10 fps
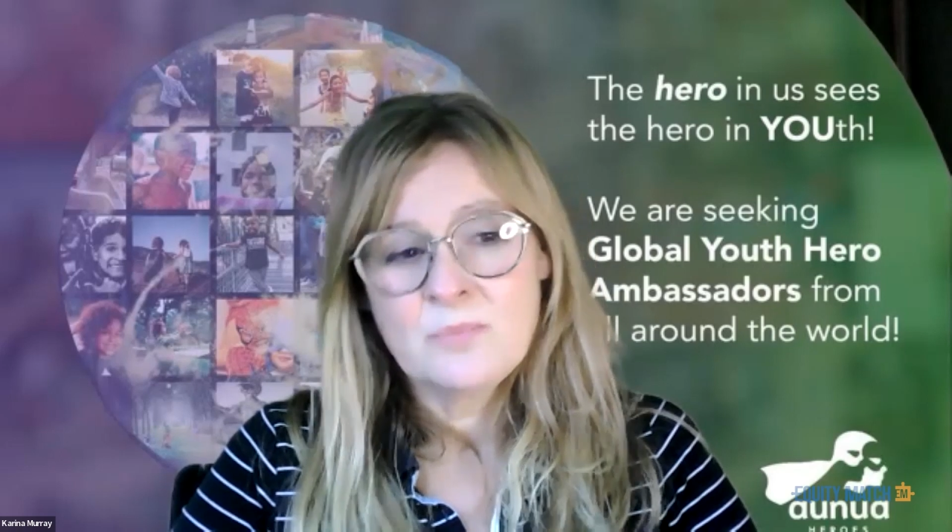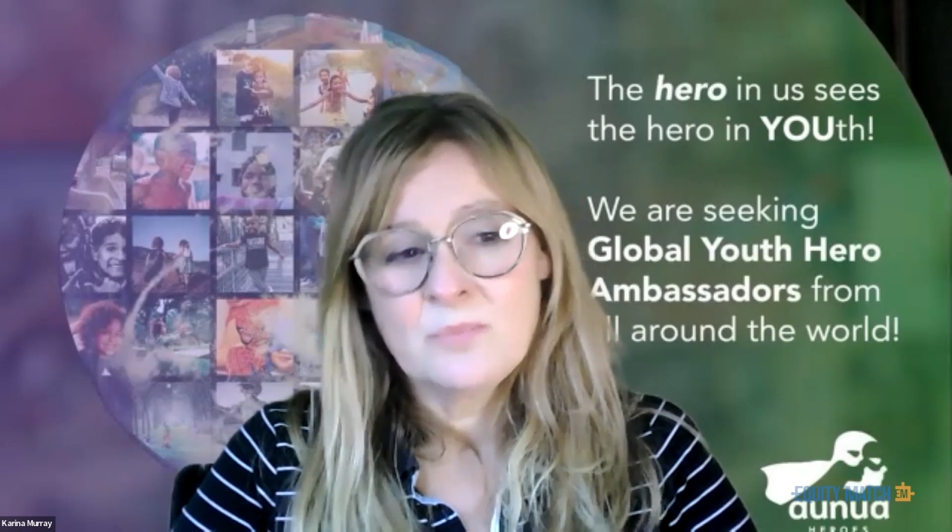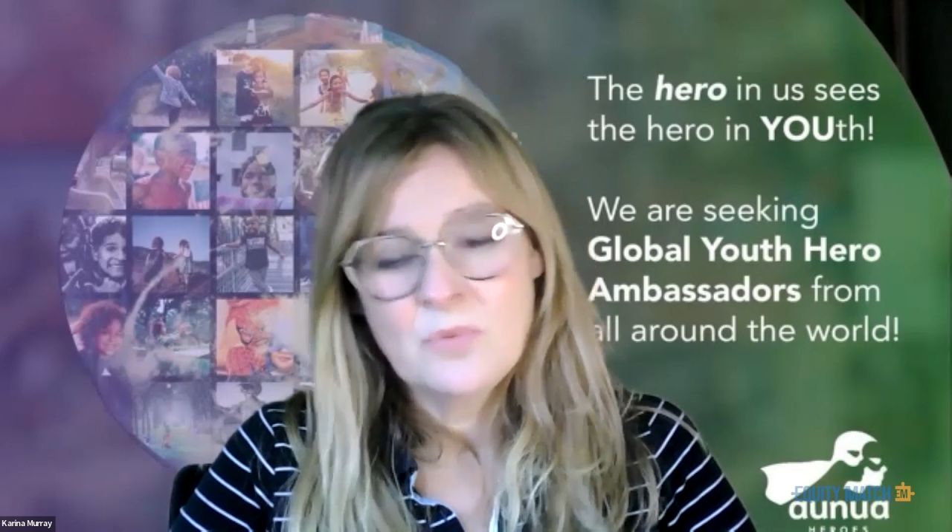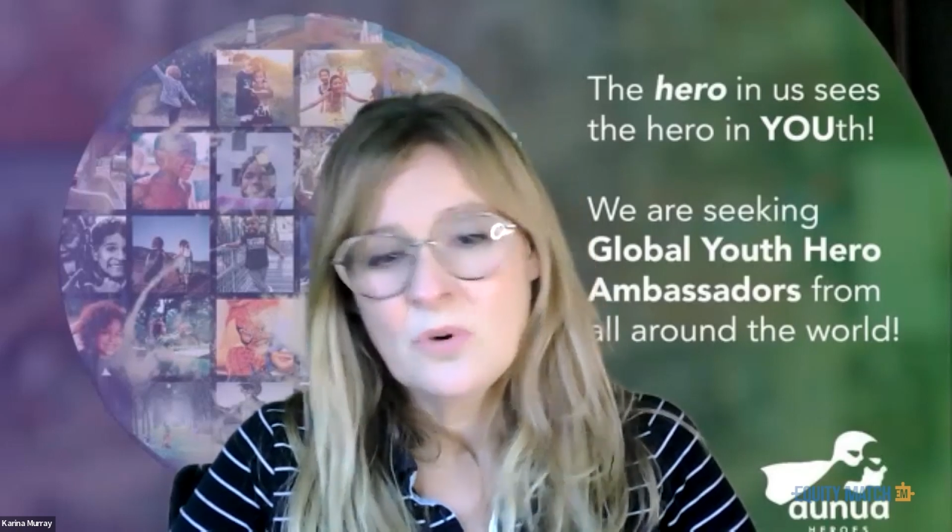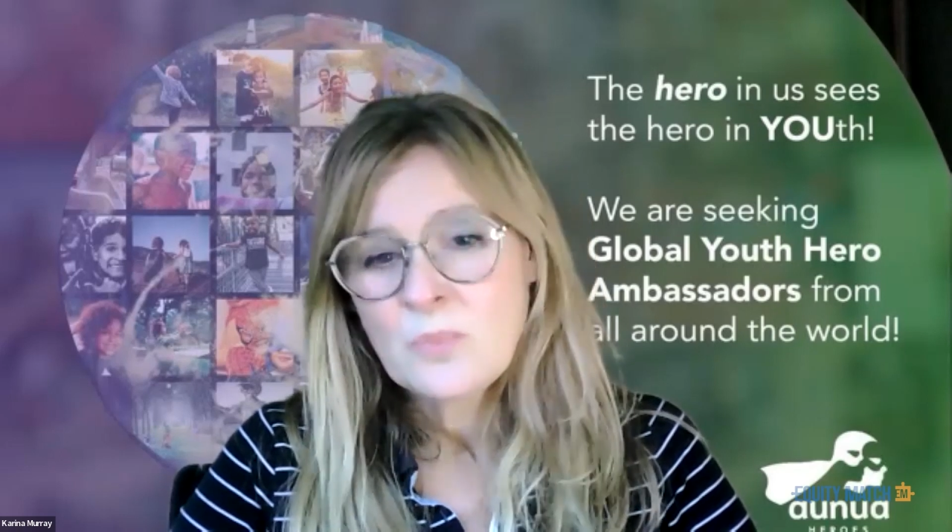
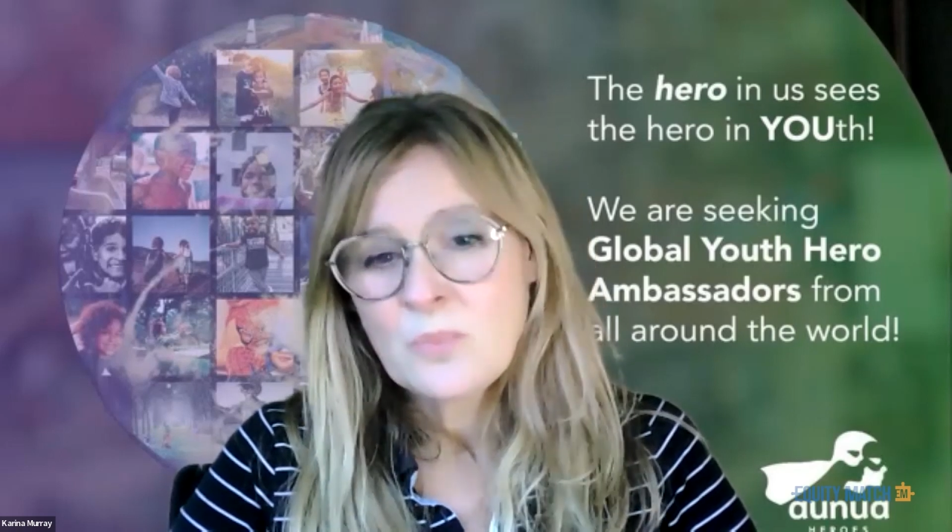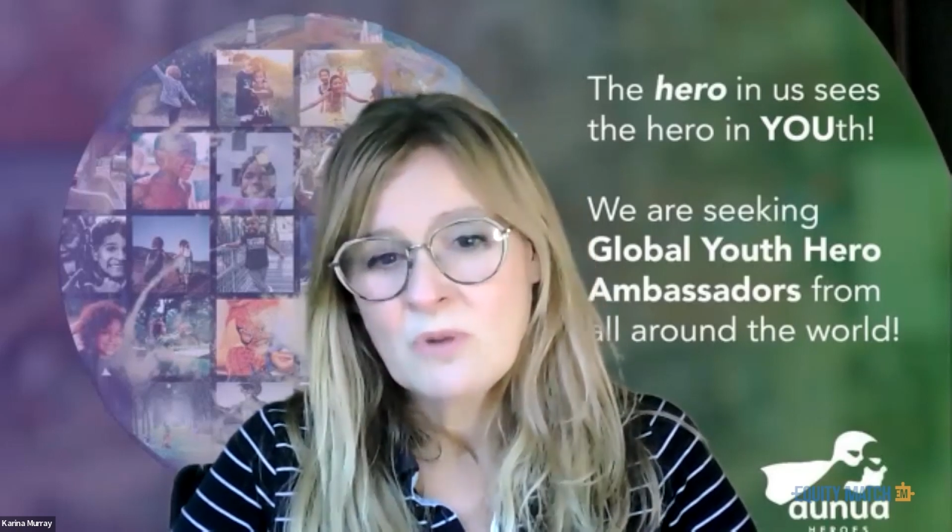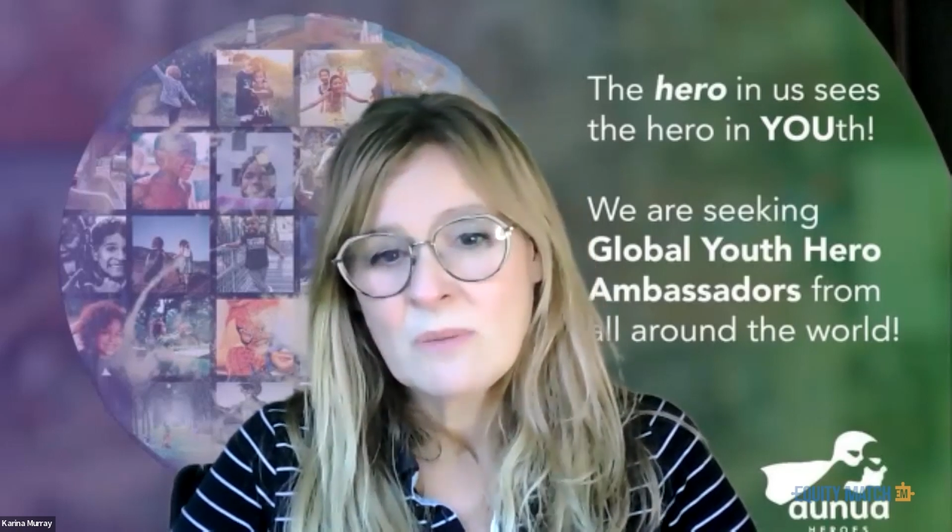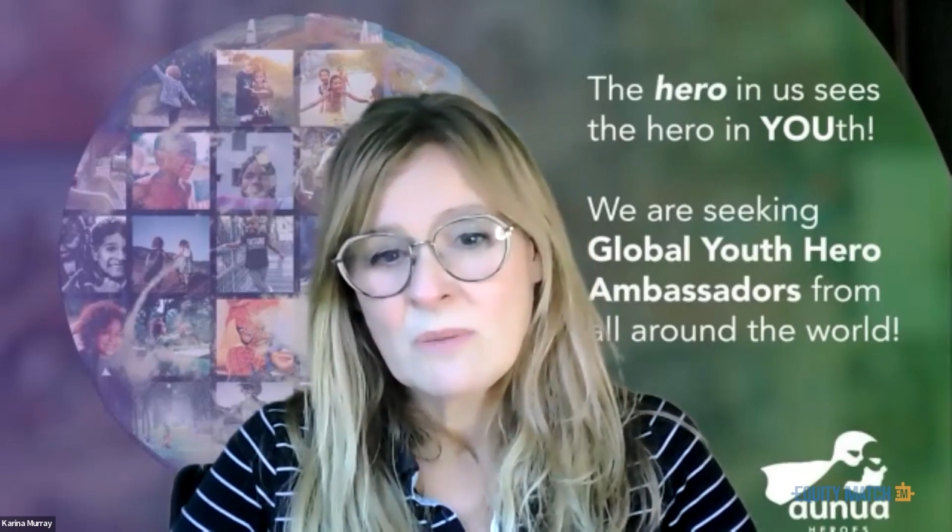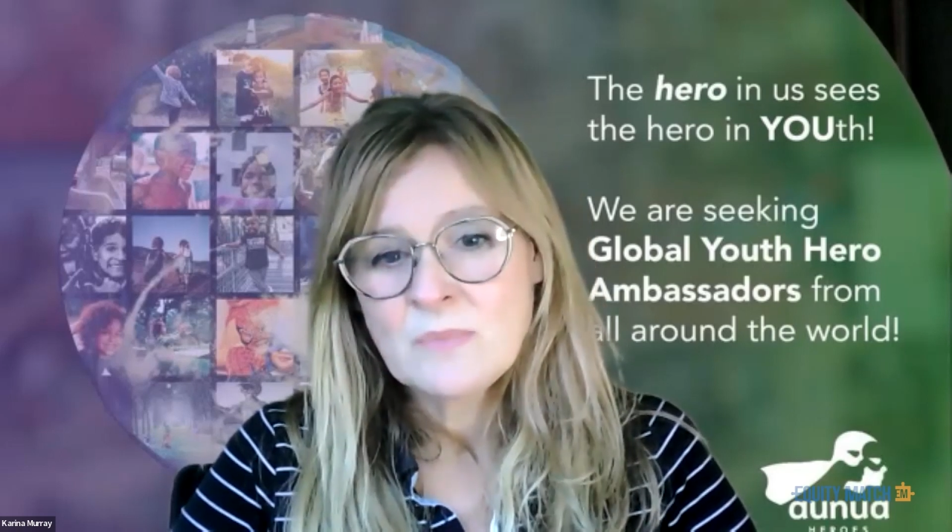ROAR
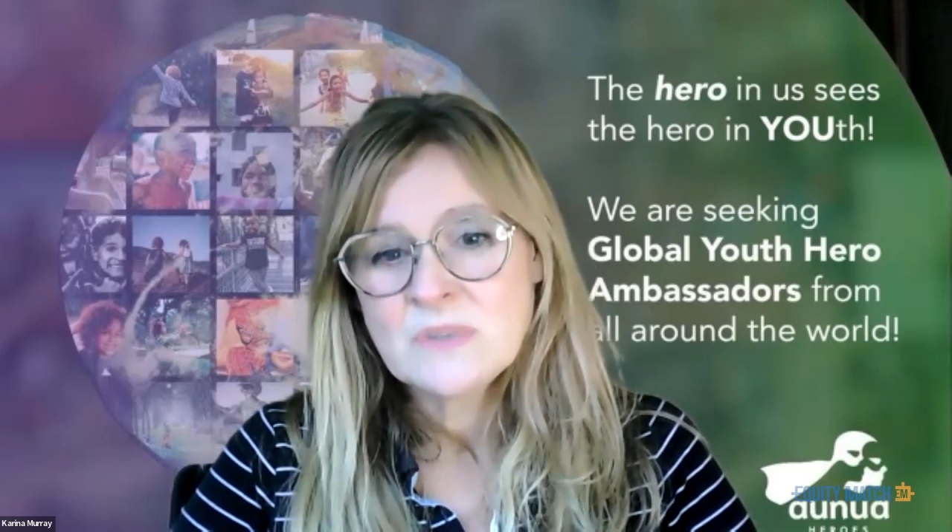program in